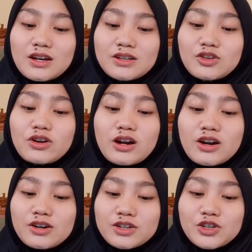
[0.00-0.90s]
There
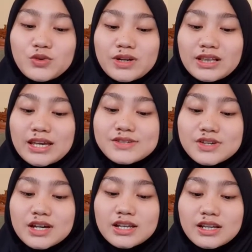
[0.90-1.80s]
are quick
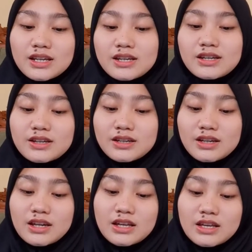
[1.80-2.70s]
lesson,
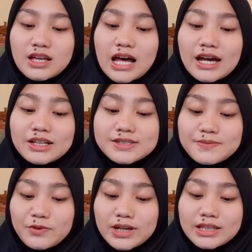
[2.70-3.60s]
IELTS
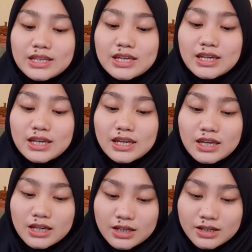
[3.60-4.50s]
practice.
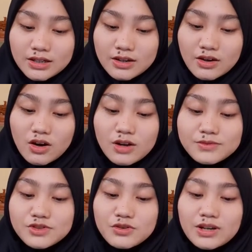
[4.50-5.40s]
Oh, I'm
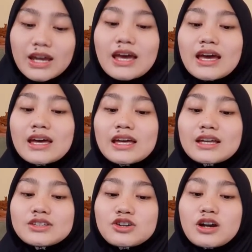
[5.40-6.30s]
so sorry.
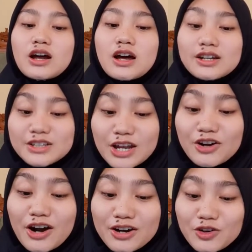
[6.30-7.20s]

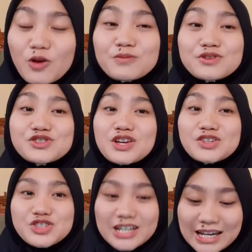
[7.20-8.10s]
There are
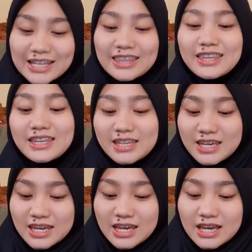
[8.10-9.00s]
conversation,
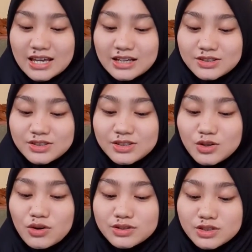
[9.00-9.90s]

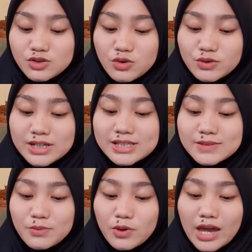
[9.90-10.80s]
short stories,
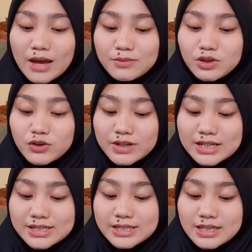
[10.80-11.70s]

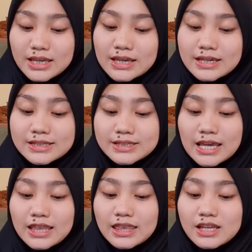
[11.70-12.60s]
vocabularies,
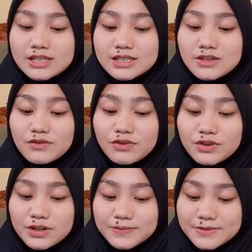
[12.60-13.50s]
sentence
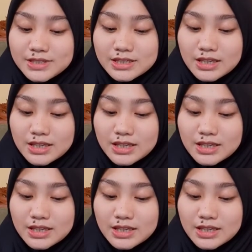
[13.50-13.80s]
verbs,